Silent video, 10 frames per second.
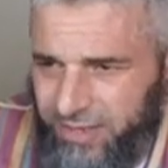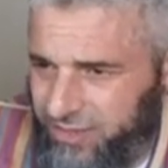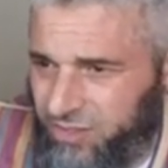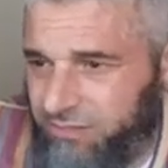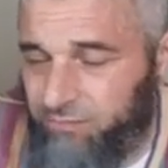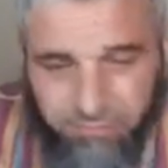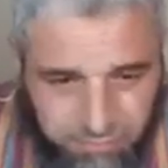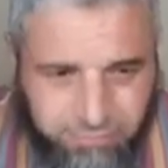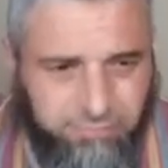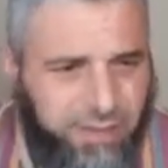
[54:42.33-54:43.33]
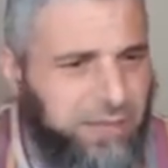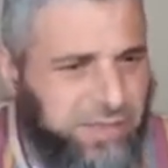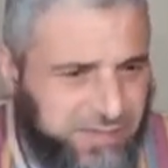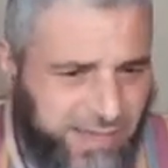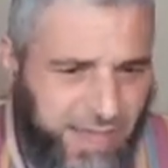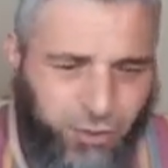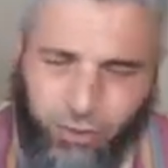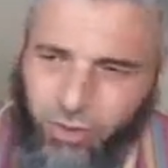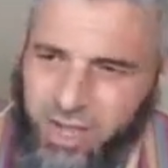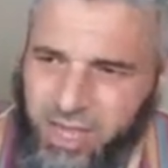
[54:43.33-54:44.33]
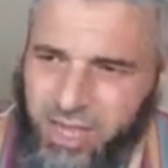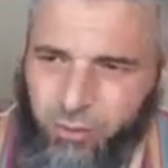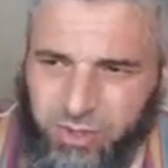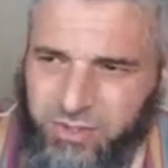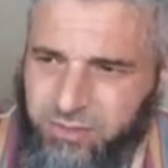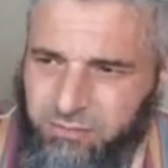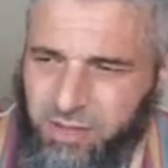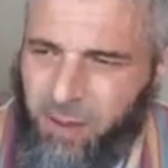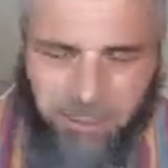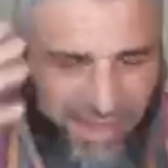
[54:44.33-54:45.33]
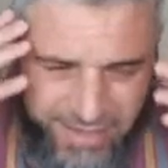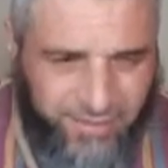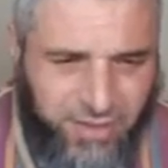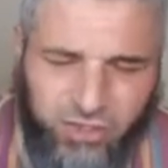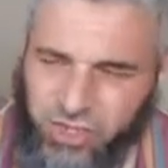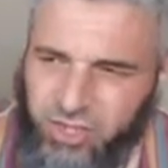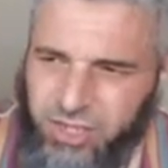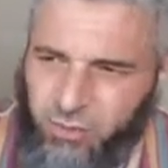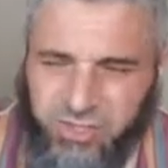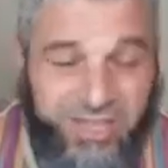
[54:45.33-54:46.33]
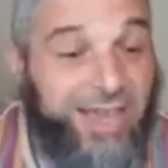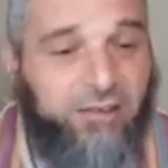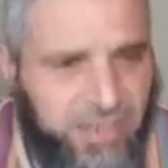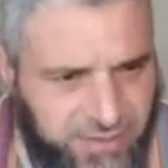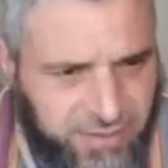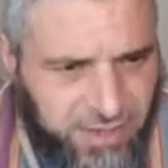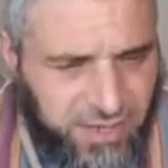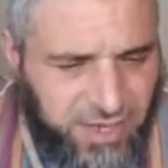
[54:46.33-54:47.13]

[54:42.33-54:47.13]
He just, by mistake, or he was not paying attention, he was careless,